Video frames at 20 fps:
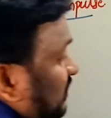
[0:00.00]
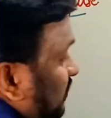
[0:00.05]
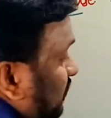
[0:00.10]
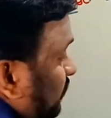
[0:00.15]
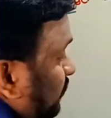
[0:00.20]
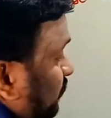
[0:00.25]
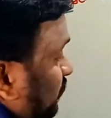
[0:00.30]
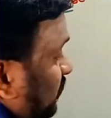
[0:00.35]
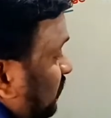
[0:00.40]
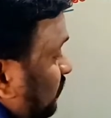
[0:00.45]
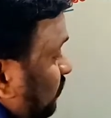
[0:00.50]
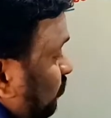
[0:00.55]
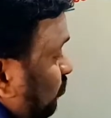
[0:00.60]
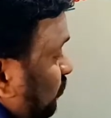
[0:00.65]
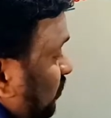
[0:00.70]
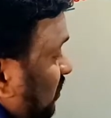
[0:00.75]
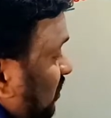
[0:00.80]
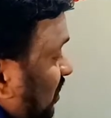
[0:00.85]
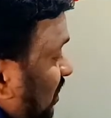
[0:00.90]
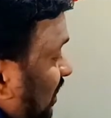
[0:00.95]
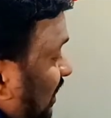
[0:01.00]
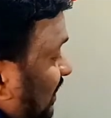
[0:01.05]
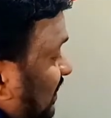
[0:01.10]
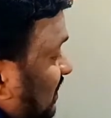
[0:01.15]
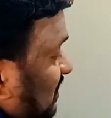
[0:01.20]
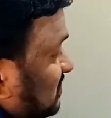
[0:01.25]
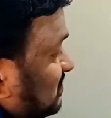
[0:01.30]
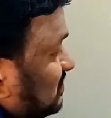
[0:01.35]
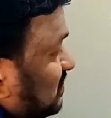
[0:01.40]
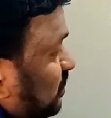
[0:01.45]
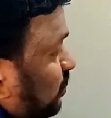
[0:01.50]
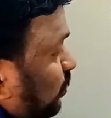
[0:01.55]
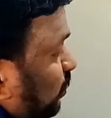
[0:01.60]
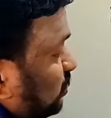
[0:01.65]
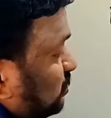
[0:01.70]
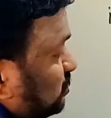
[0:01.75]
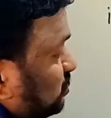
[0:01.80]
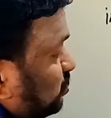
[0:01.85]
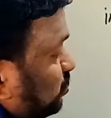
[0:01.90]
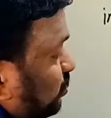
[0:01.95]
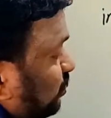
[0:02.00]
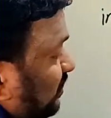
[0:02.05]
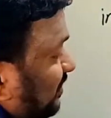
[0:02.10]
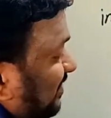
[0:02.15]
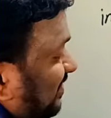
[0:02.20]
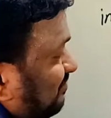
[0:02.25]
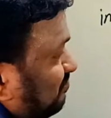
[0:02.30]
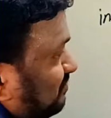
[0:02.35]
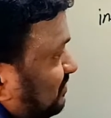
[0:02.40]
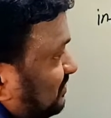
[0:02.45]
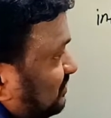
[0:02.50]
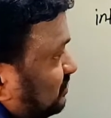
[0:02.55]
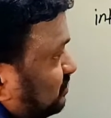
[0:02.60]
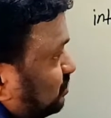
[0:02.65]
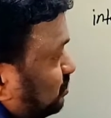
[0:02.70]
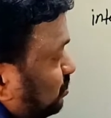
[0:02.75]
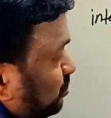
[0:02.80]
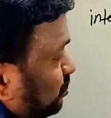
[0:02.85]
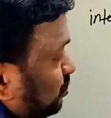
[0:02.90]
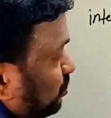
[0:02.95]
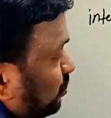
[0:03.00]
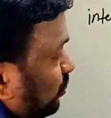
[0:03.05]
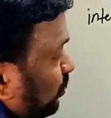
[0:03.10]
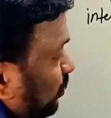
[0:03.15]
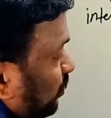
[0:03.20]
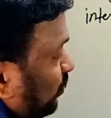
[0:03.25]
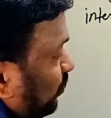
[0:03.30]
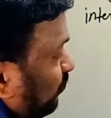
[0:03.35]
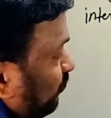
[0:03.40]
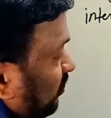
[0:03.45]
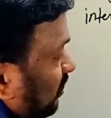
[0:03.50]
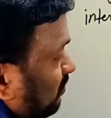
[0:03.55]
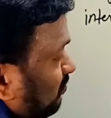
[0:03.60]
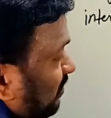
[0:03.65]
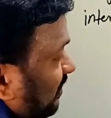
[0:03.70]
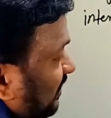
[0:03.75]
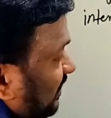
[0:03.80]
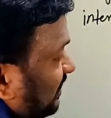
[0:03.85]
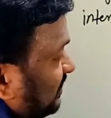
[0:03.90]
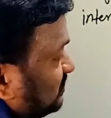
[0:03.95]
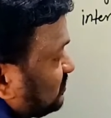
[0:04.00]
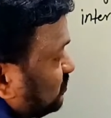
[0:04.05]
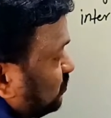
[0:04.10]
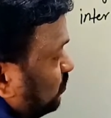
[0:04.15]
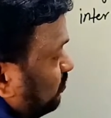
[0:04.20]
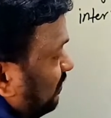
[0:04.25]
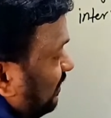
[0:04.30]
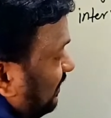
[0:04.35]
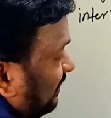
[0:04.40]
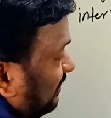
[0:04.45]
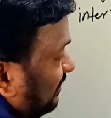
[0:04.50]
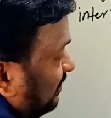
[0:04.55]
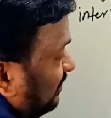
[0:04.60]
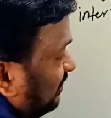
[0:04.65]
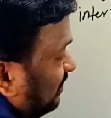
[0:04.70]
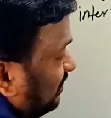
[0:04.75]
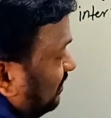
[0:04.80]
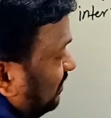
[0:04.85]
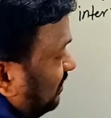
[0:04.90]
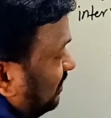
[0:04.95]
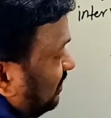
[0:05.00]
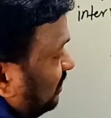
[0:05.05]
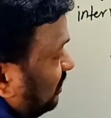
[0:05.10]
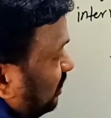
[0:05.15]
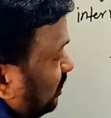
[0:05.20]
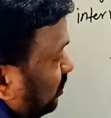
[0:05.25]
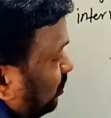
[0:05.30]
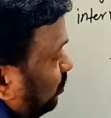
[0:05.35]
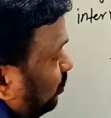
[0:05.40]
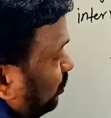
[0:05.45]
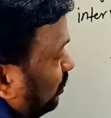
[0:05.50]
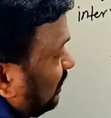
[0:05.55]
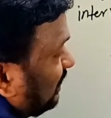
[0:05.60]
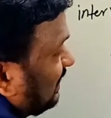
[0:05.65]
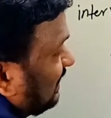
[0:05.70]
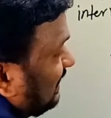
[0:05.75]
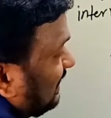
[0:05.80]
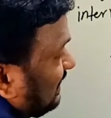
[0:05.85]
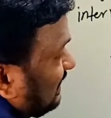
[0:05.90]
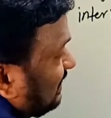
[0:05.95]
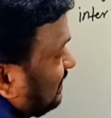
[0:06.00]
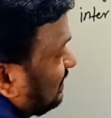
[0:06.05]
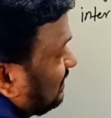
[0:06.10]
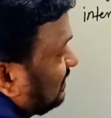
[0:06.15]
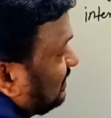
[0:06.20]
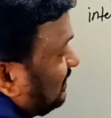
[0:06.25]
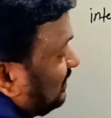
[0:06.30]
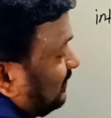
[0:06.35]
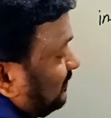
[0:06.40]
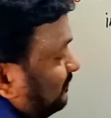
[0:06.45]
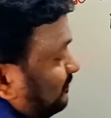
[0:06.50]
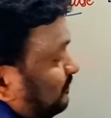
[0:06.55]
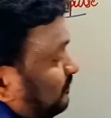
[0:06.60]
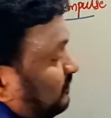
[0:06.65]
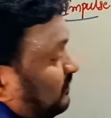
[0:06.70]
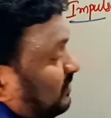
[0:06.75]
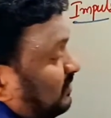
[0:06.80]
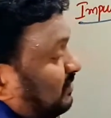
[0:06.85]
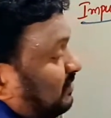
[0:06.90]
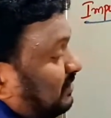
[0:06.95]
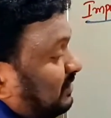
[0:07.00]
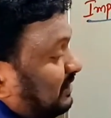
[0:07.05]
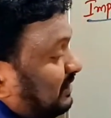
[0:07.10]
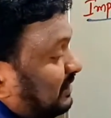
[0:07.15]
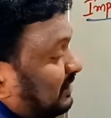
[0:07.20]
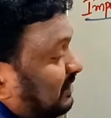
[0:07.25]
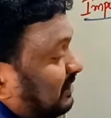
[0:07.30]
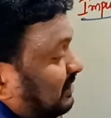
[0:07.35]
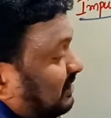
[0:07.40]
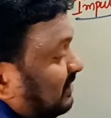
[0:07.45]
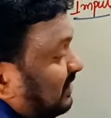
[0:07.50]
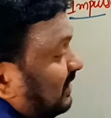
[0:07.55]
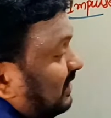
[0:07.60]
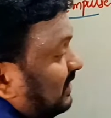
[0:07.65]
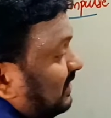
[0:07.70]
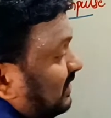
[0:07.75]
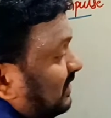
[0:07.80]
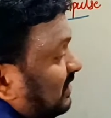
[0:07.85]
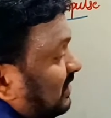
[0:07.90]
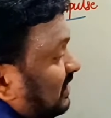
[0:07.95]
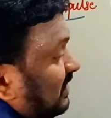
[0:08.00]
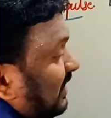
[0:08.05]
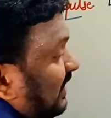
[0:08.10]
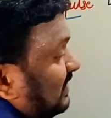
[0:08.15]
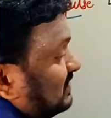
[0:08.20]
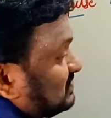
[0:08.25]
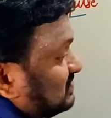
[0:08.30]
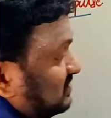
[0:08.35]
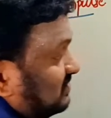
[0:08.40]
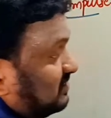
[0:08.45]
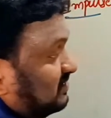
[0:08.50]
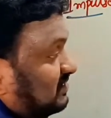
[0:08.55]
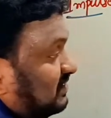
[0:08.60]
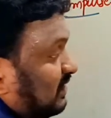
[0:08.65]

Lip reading: T. Then I is equals to M into V minus U by T into delta T. Here T, T cancel.